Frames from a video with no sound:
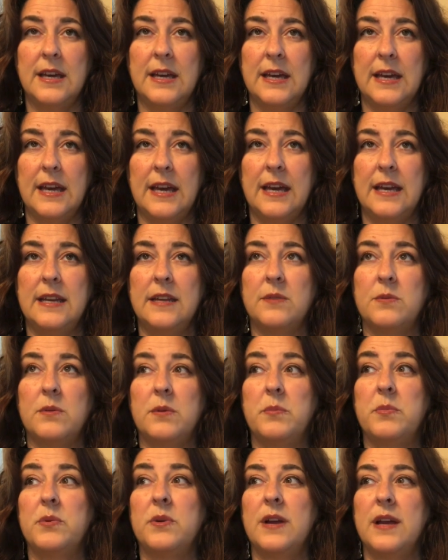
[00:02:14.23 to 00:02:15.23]
And it will
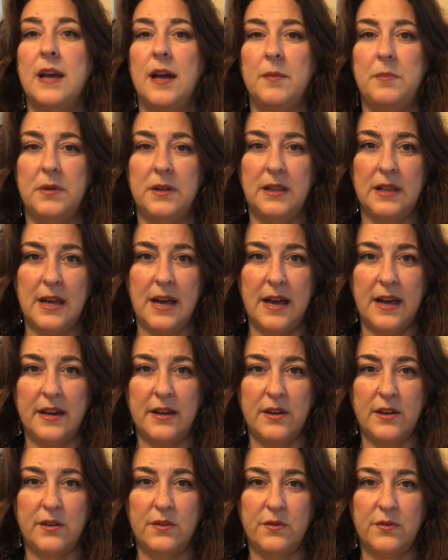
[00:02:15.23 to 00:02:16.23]
bring up a lot
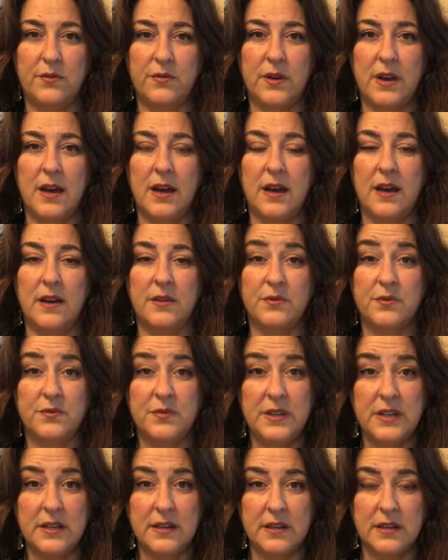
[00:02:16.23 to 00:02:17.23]
of
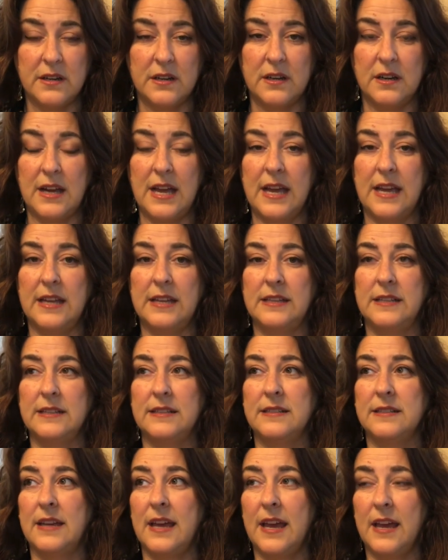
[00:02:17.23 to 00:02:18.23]
fear
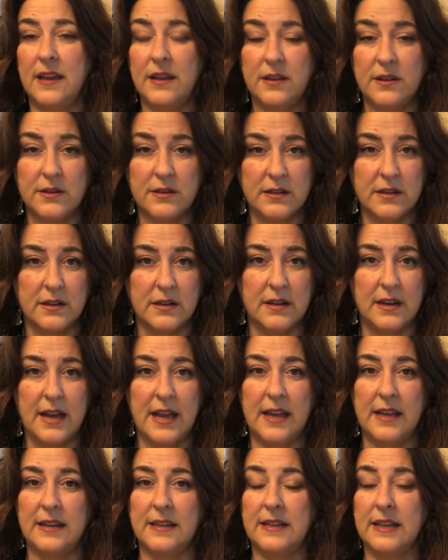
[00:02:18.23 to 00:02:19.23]
and anger
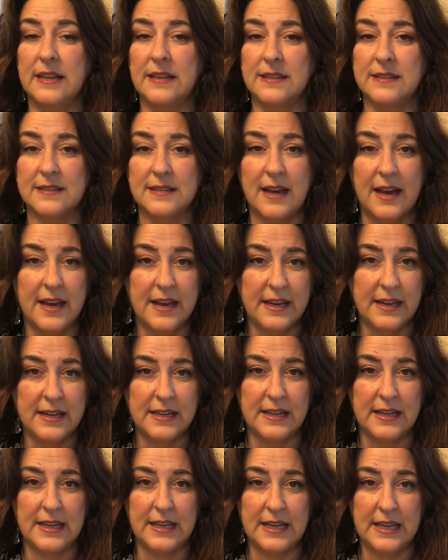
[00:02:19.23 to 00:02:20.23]
and
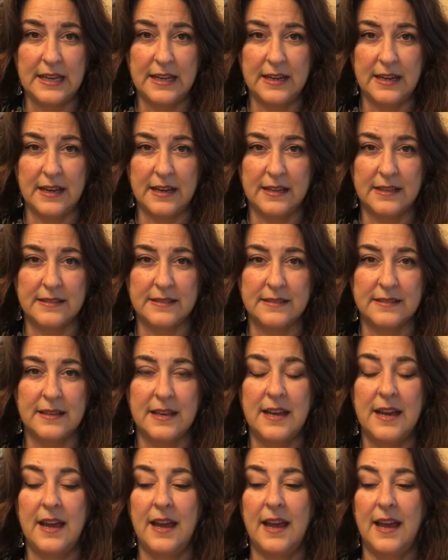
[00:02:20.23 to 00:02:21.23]
anxiety in us.
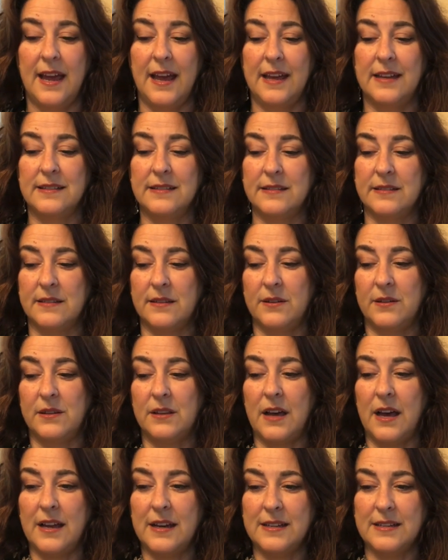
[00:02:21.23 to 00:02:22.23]
And so a
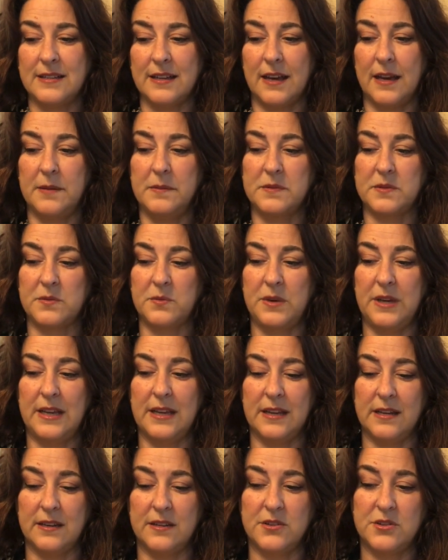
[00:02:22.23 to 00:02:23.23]
lot of times we
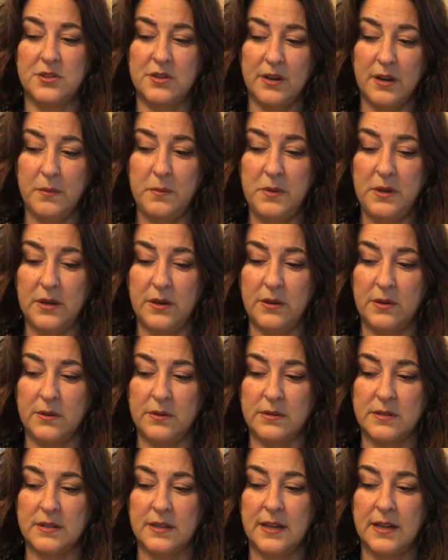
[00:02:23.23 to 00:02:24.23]
can attribute